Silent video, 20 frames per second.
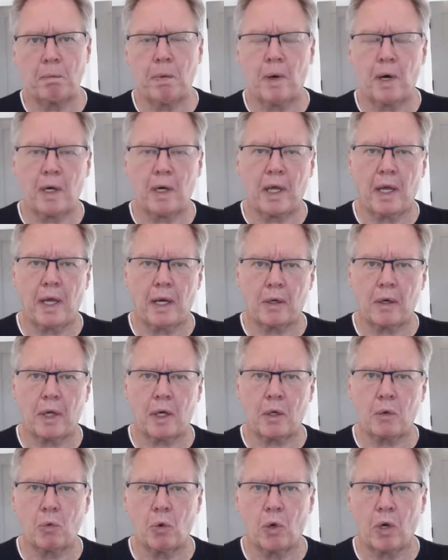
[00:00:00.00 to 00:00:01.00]
part of
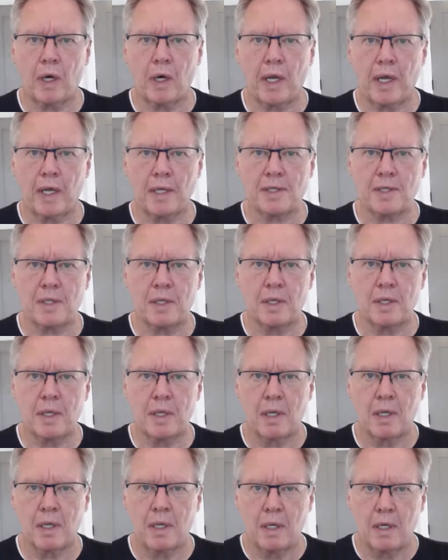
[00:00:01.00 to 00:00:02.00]
Eric Worre's.
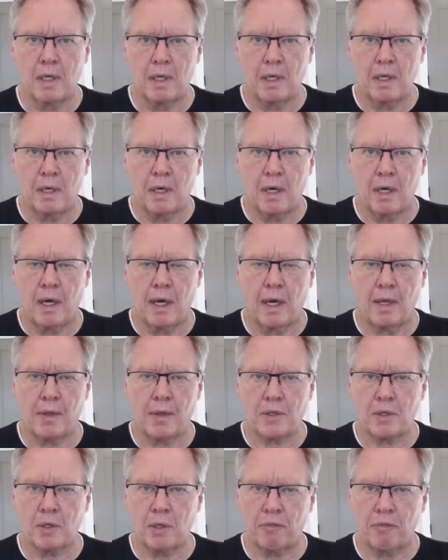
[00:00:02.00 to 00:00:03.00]

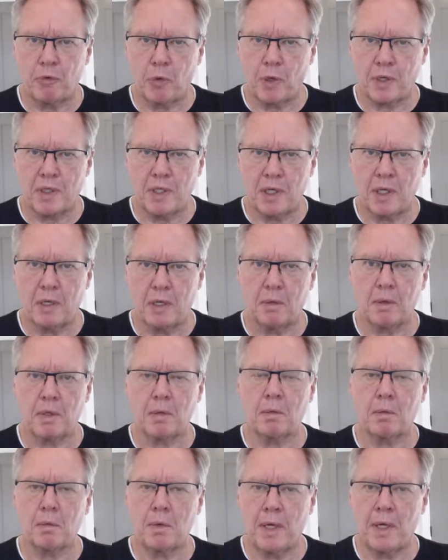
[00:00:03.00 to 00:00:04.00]
There's only 14
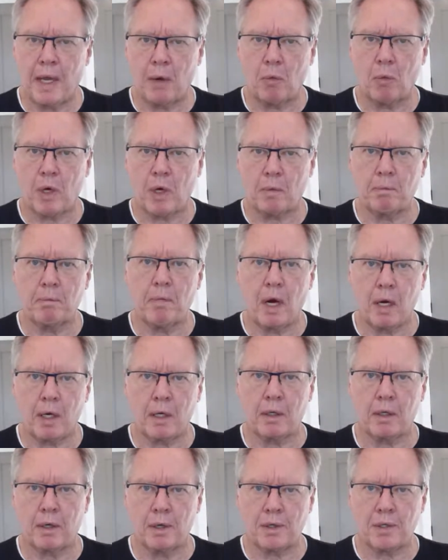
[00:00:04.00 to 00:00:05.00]
network
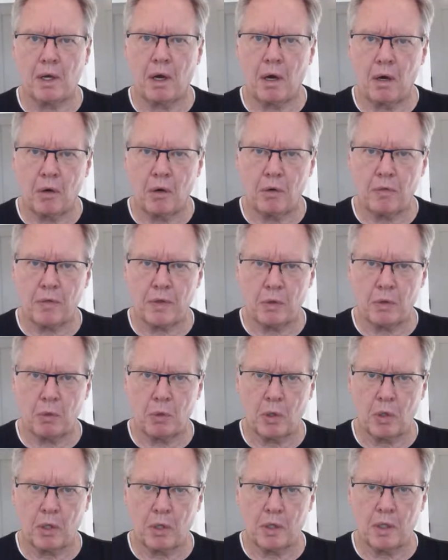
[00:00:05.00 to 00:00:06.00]
marketers all over the
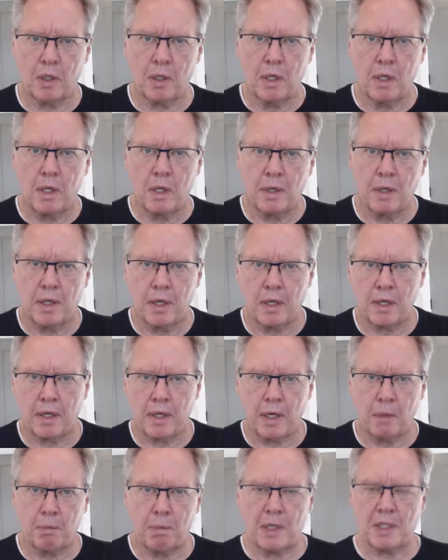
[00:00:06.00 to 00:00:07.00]
world that are
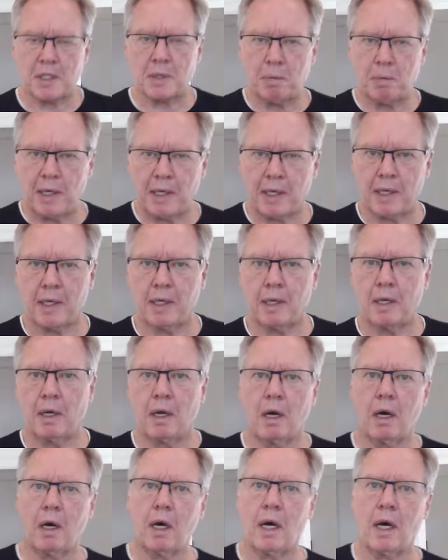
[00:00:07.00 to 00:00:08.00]
going to be speaking
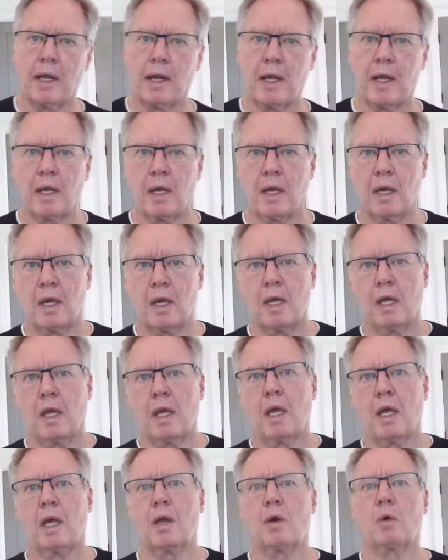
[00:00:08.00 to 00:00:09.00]
on
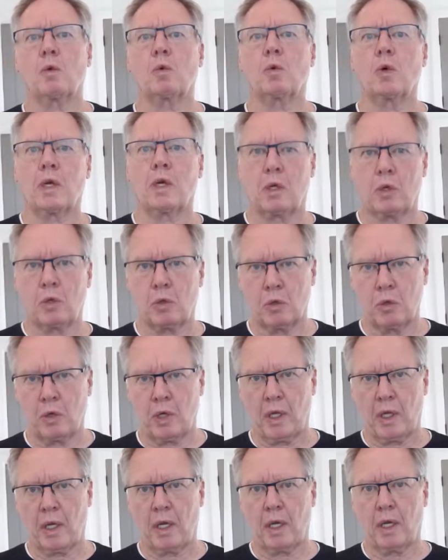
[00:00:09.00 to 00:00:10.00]

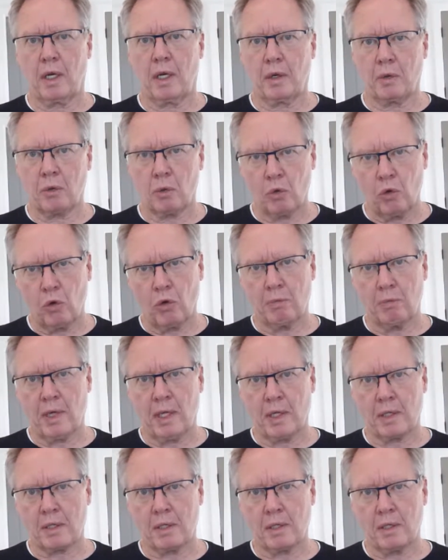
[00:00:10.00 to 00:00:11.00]
recruiting and
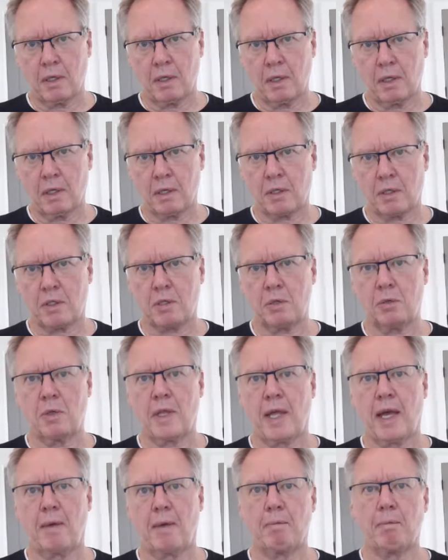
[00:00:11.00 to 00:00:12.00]
enrollment to
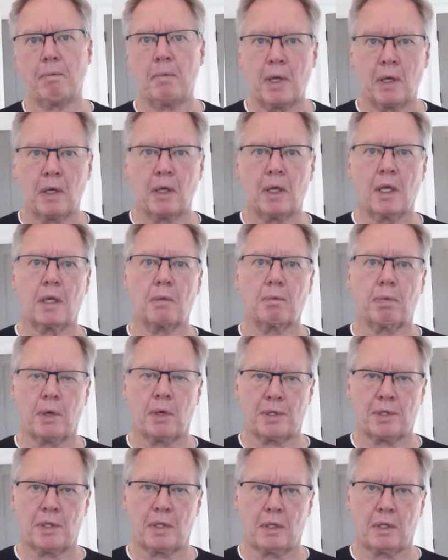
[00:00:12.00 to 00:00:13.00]
that 1 million
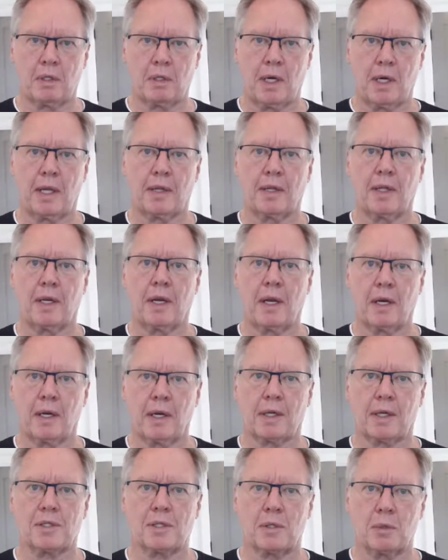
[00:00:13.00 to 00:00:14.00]
person crowd that
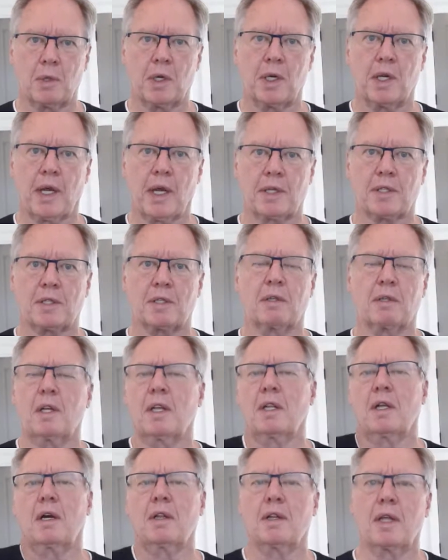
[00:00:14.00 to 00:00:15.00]
Eric's doing next
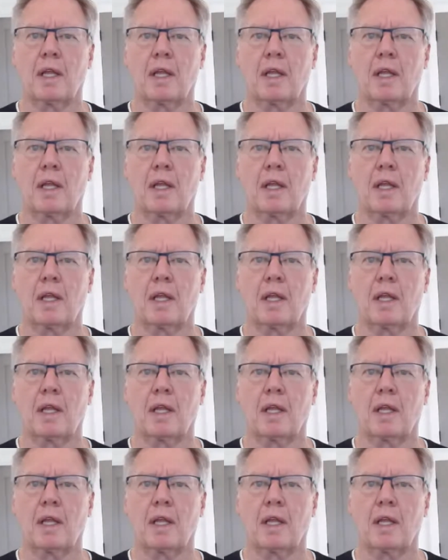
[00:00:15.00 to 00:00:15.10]
on the